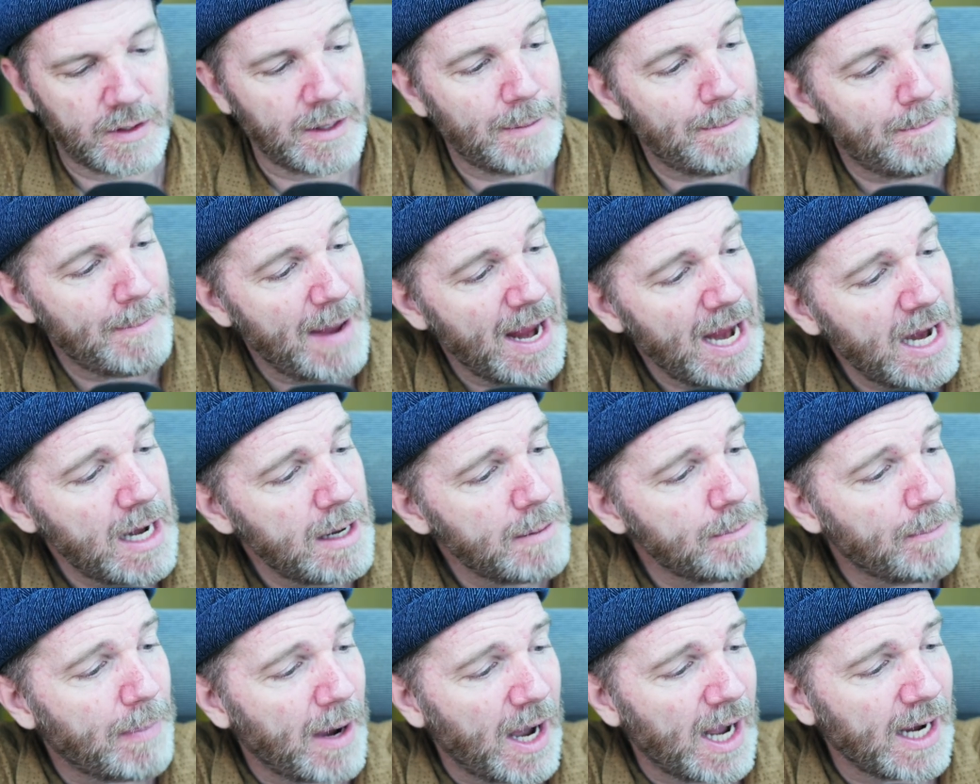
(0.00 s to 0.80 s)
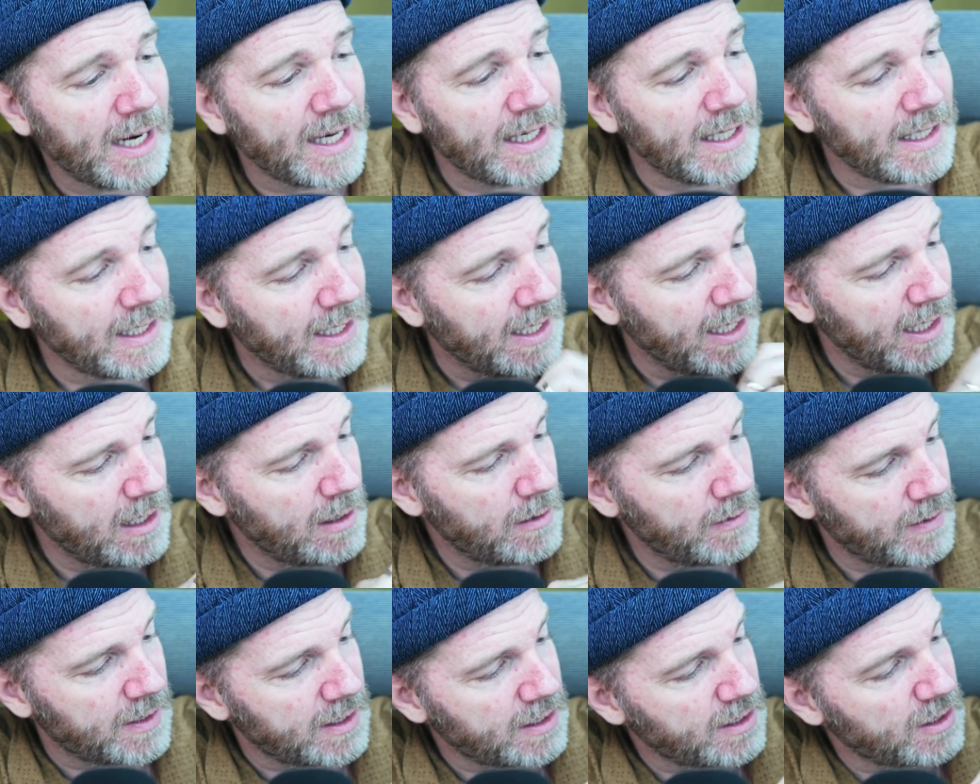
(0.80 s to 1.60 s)
the main pocket
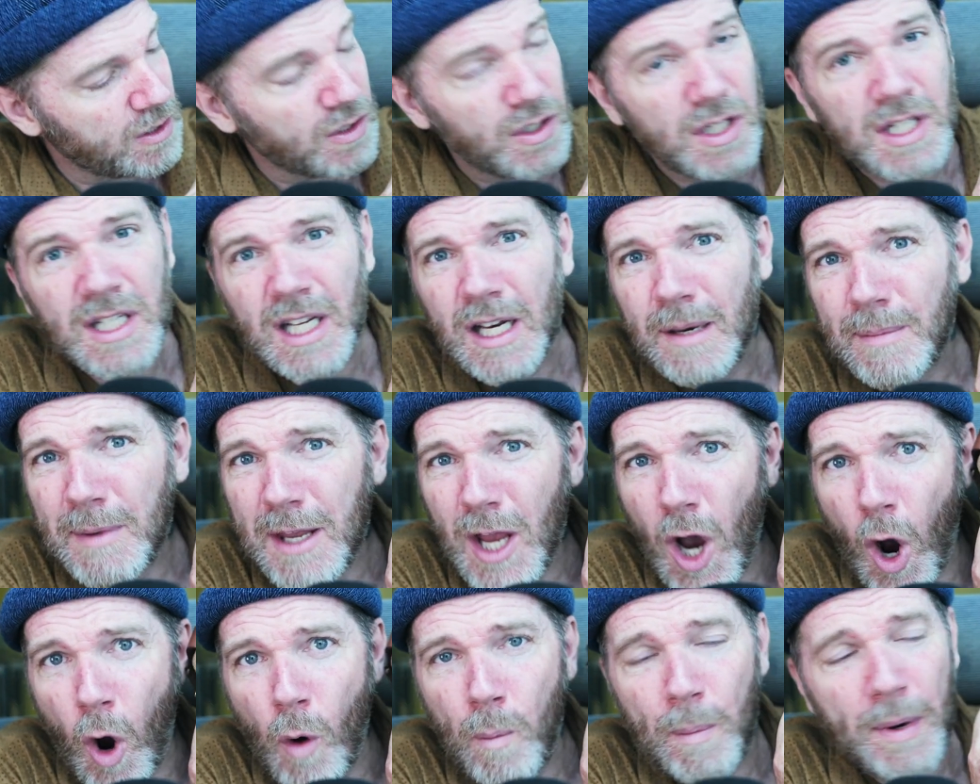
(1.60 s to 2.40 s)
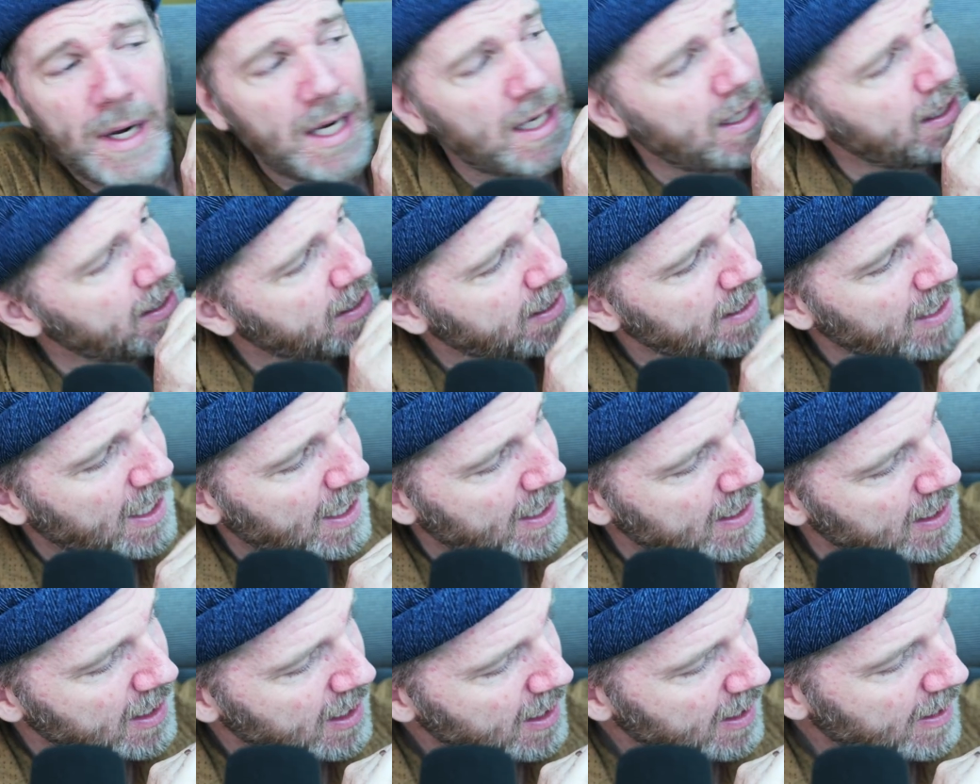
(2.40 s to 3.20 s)
here, this is just going to be open
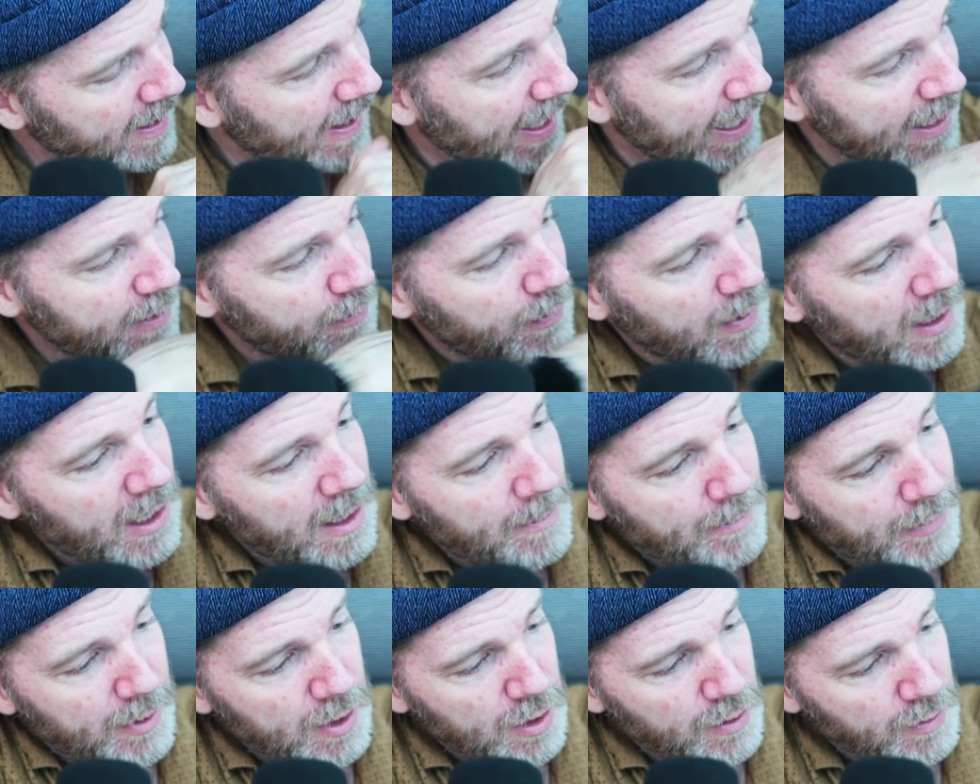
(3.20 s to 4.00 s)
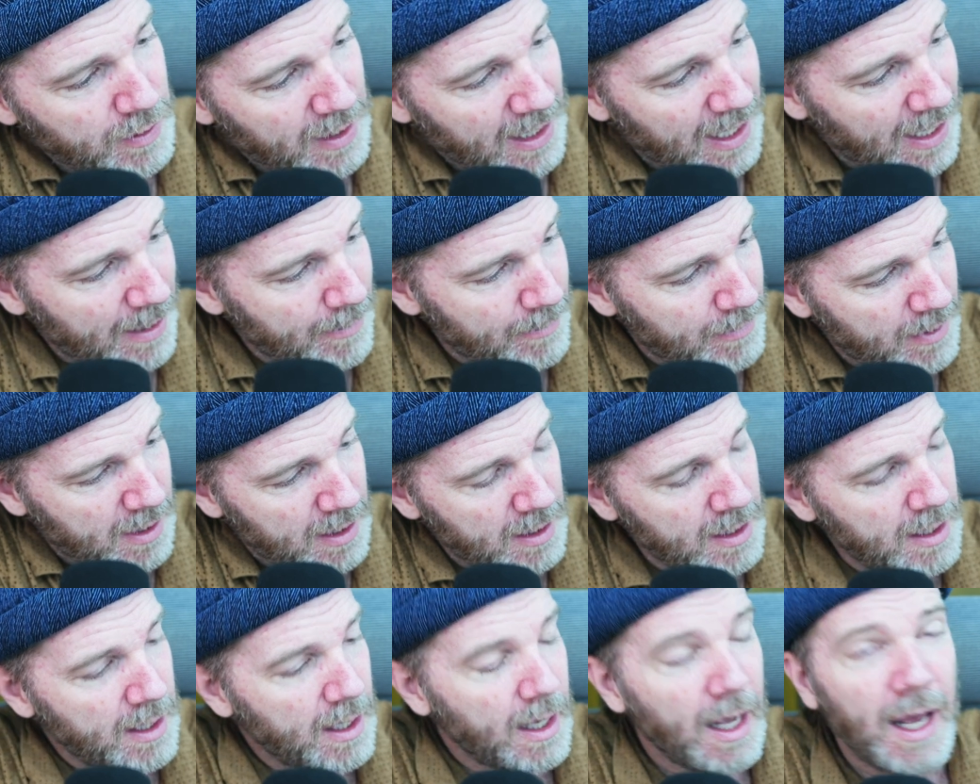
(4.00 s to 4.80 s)
inside. That's where you're going to put your camera.
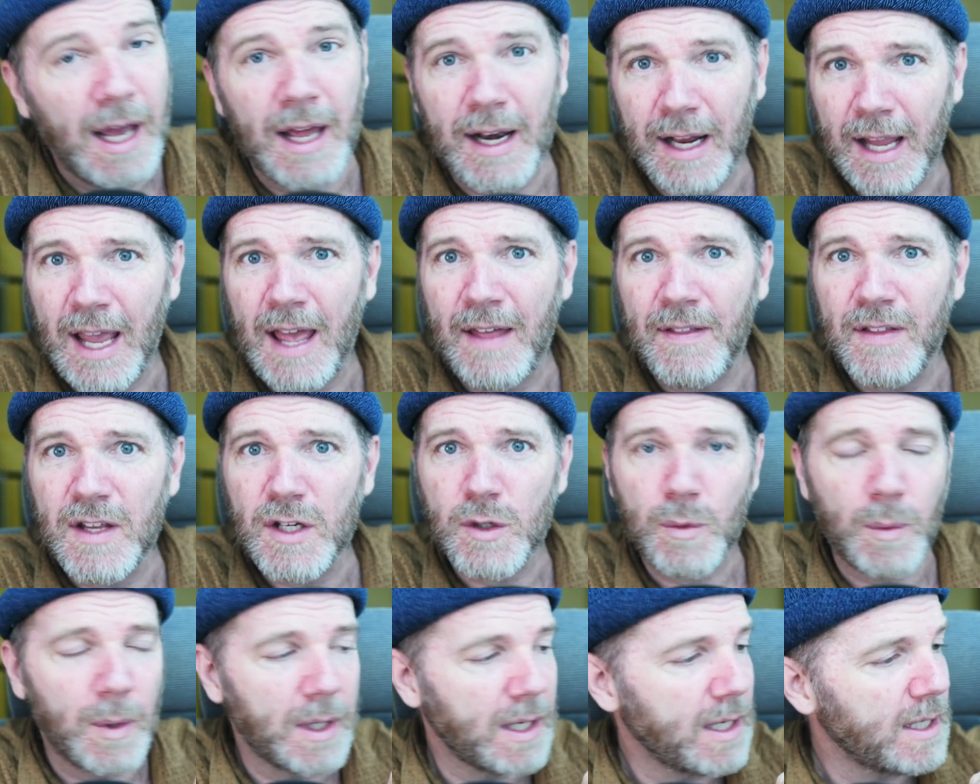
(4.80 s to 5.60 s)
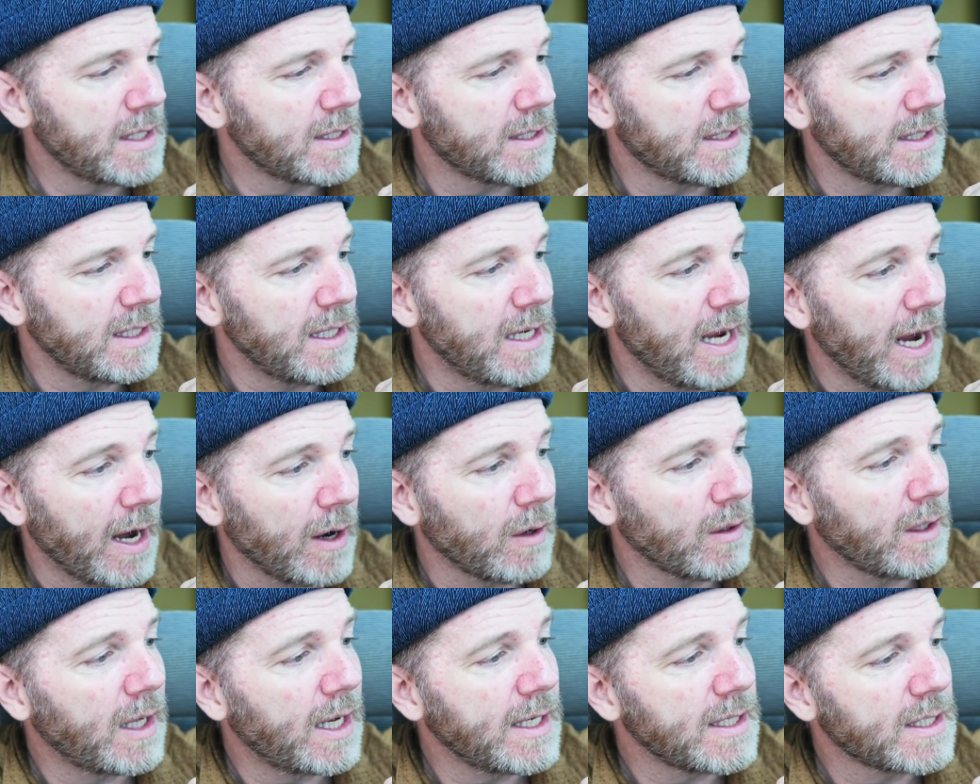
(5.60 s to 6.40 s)
And again, this one is the
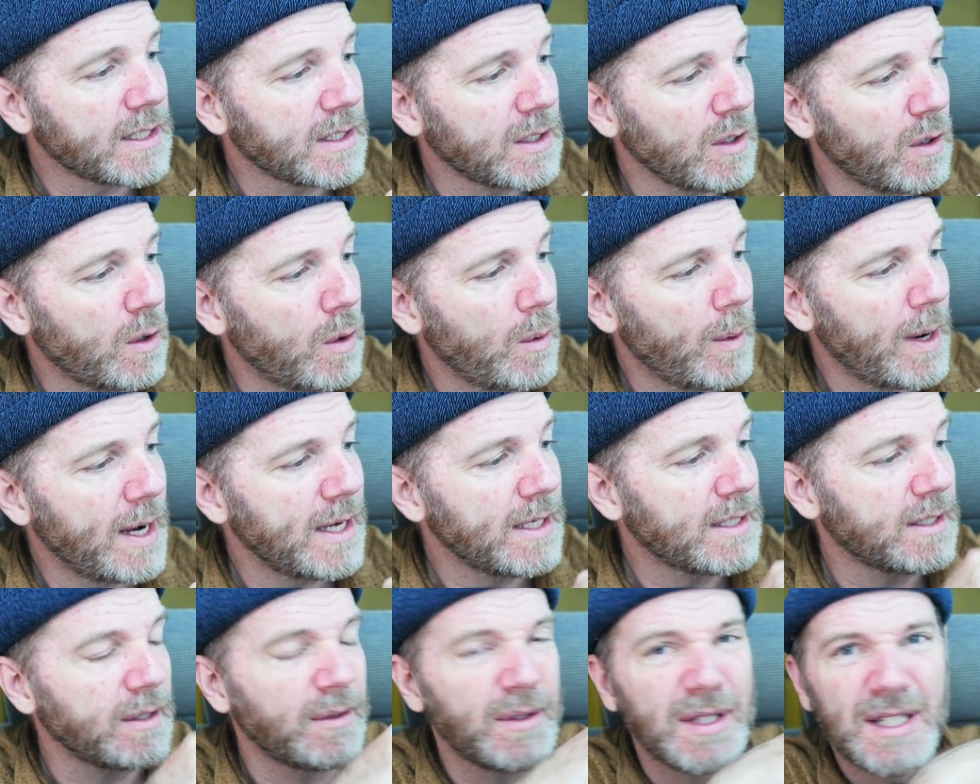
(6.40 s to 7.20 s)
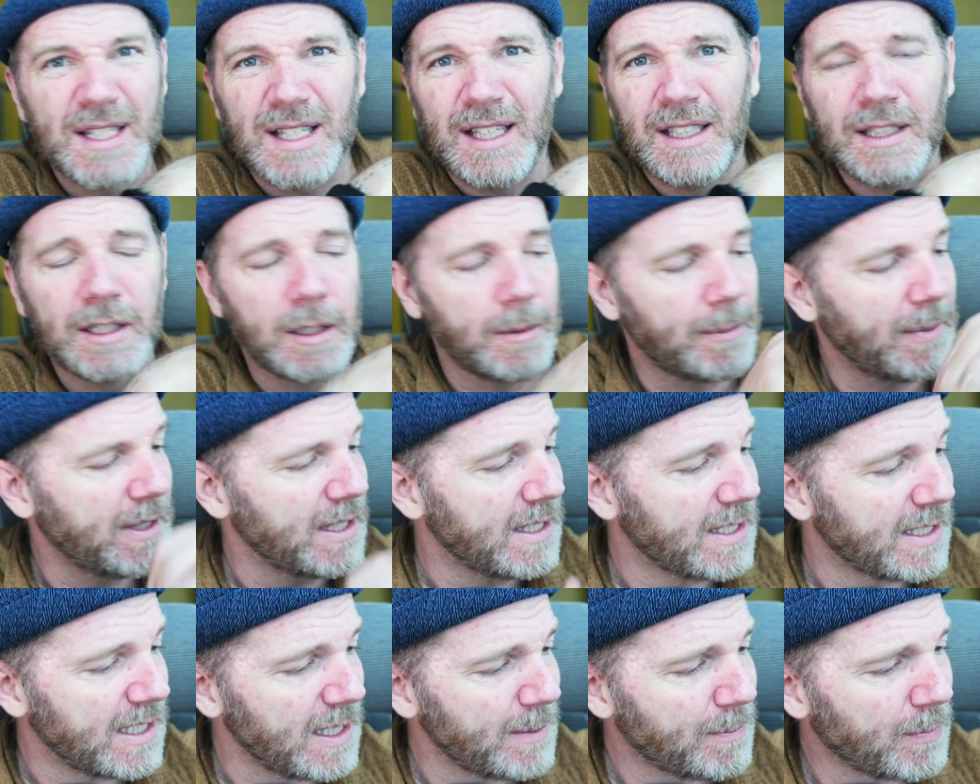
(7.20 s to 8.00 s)
Airline Stowaway, so it's a little
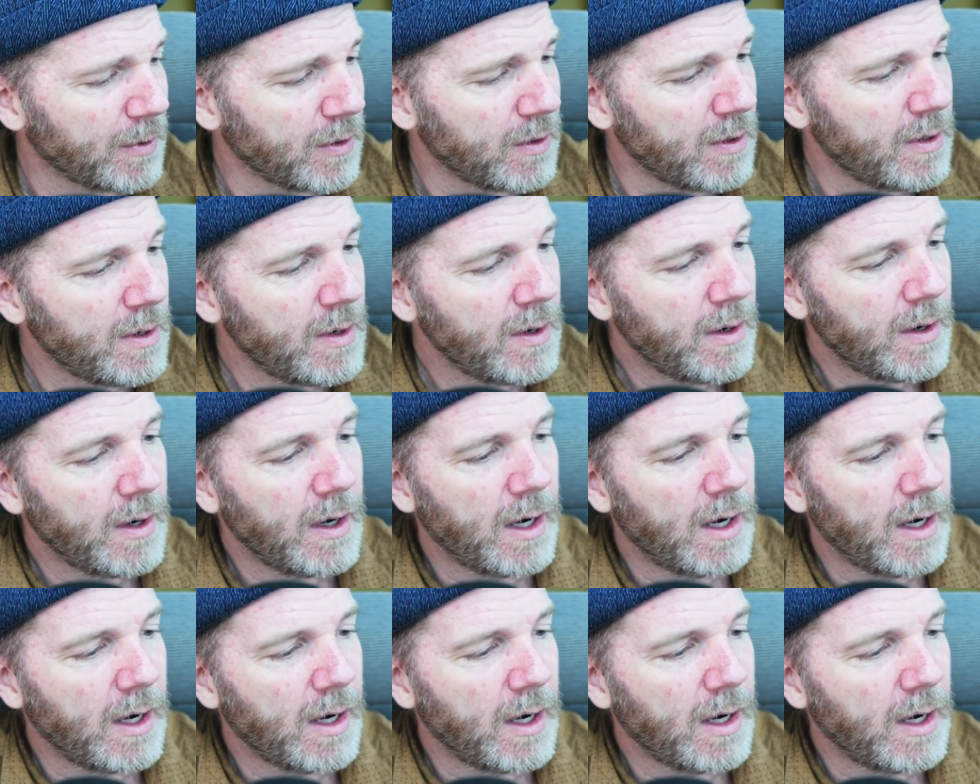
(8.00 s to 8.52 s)
bit deeper.